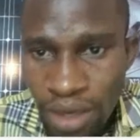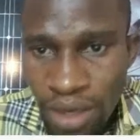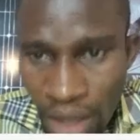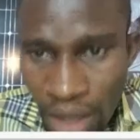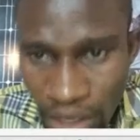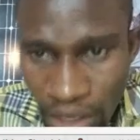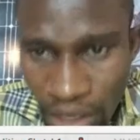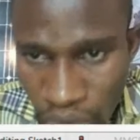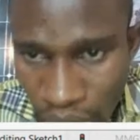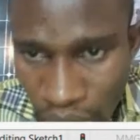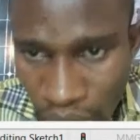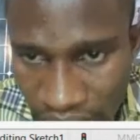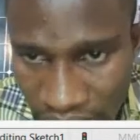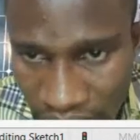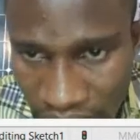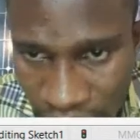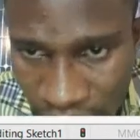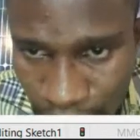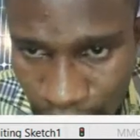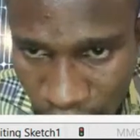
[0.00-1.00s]
So this is the
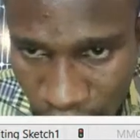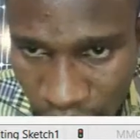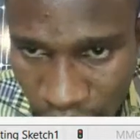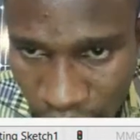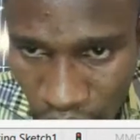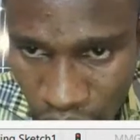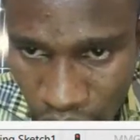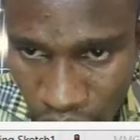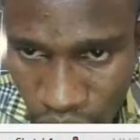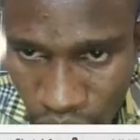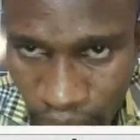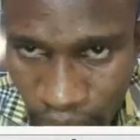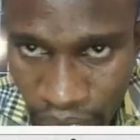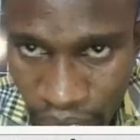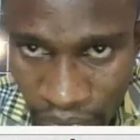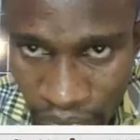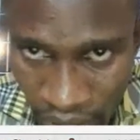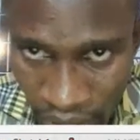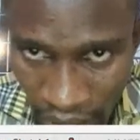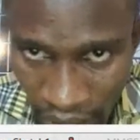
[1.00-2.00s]
picture tool.
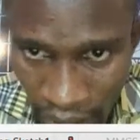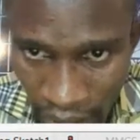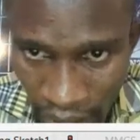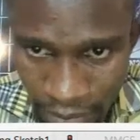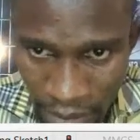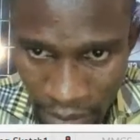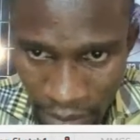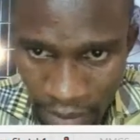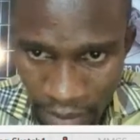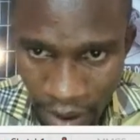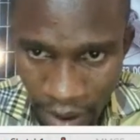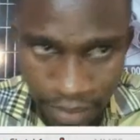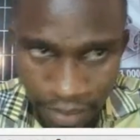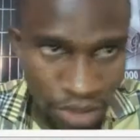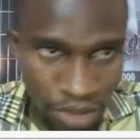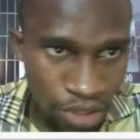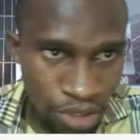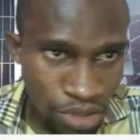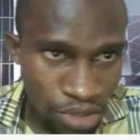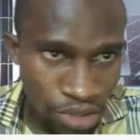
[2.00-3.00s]
I bring my picture
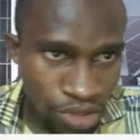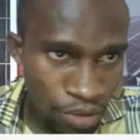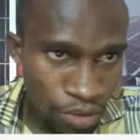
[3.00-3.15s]
tool.